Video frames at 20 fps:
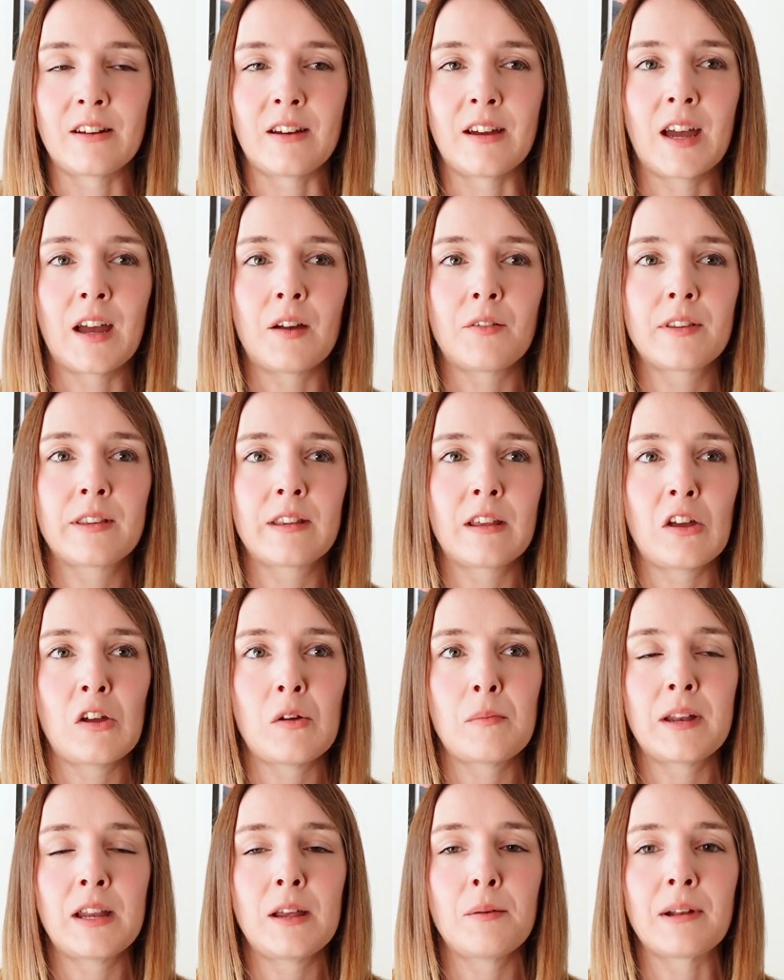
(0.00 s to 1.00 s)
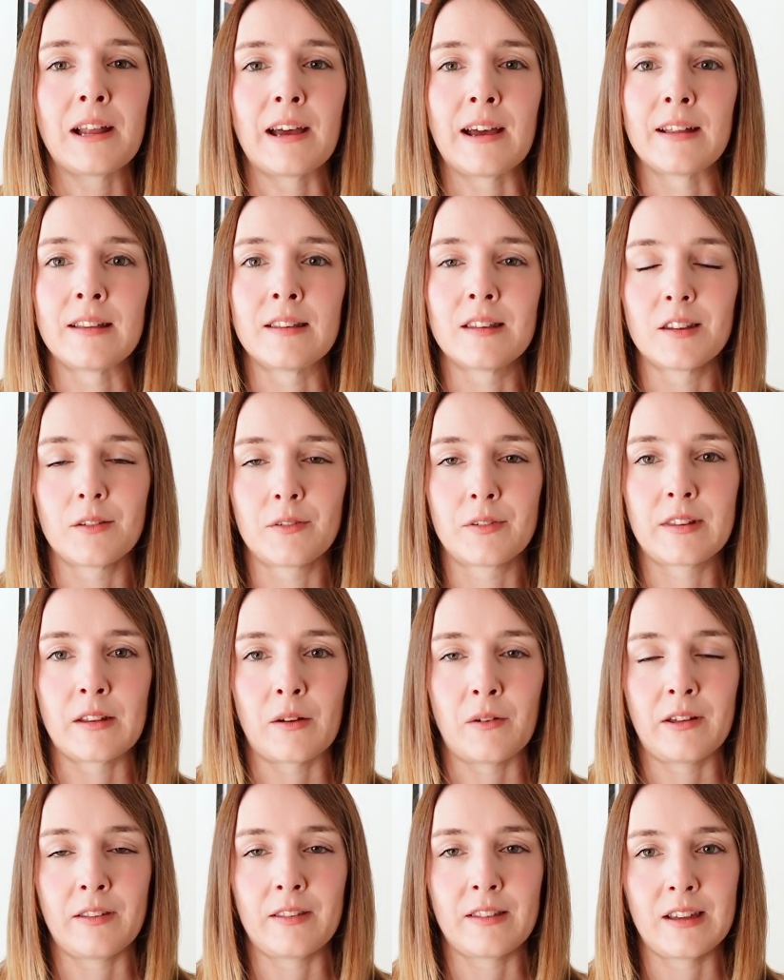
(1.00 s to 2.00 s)
I have so many plans of
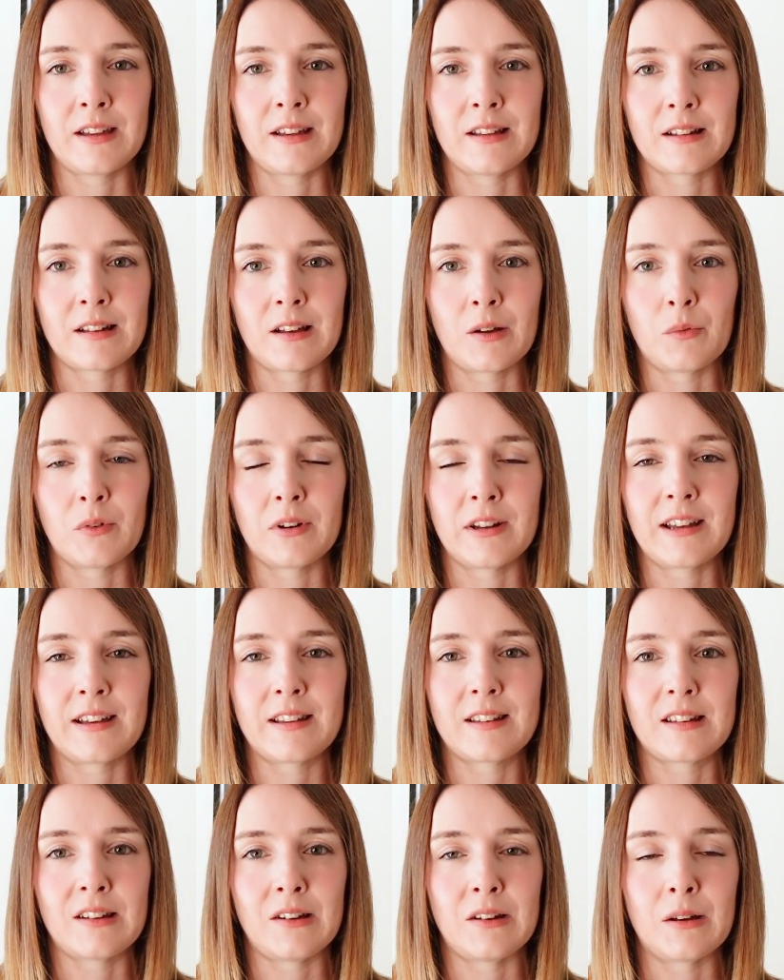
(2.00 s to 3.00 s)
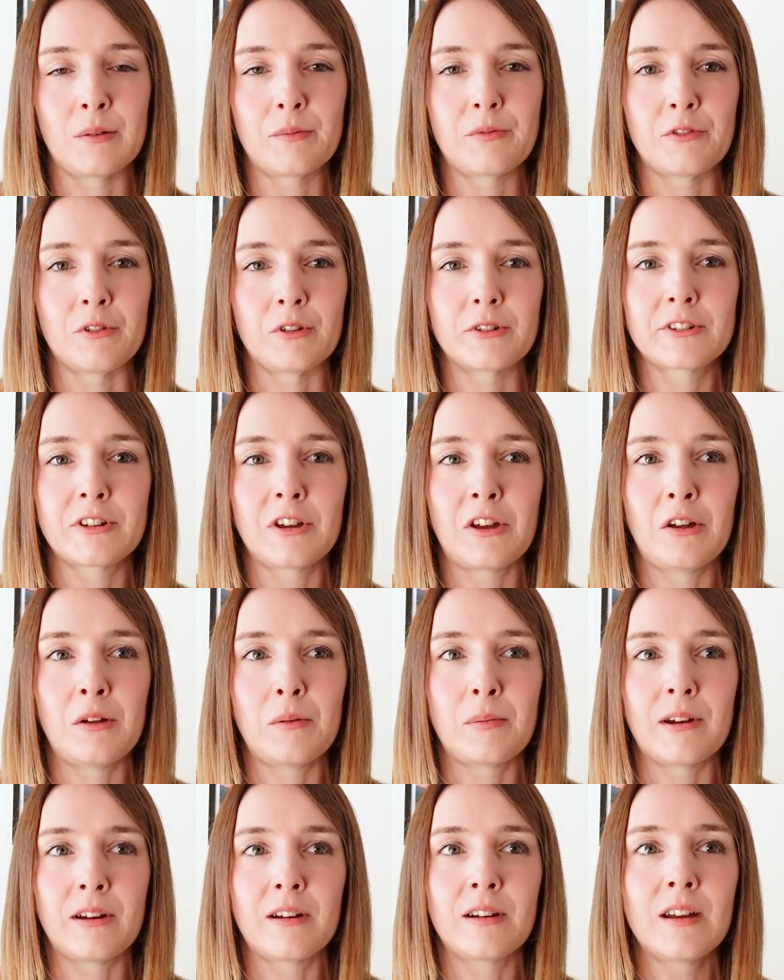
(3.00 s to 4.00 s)
sewing things I want to get sewn up for
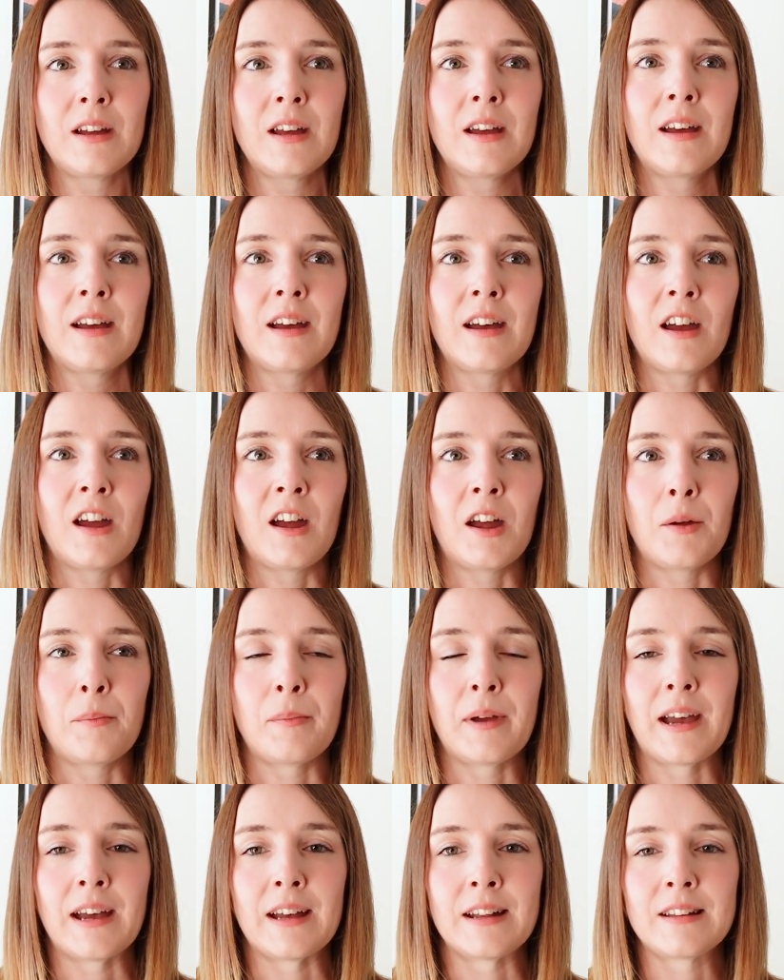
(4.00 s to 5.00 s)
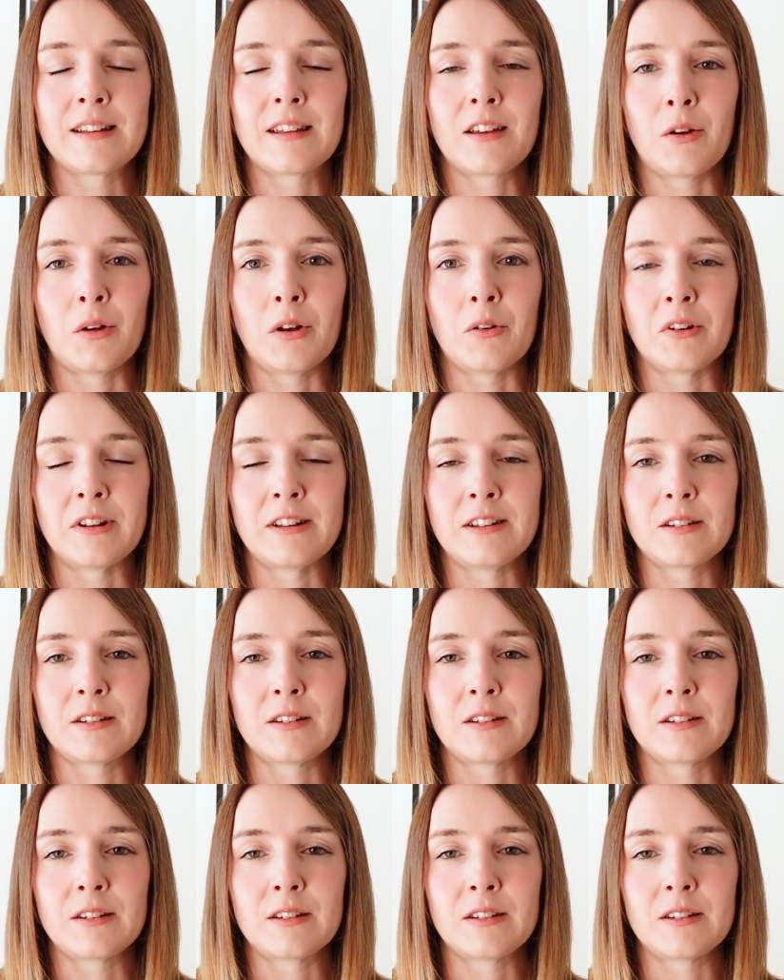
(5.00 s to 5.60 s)
October um, and going on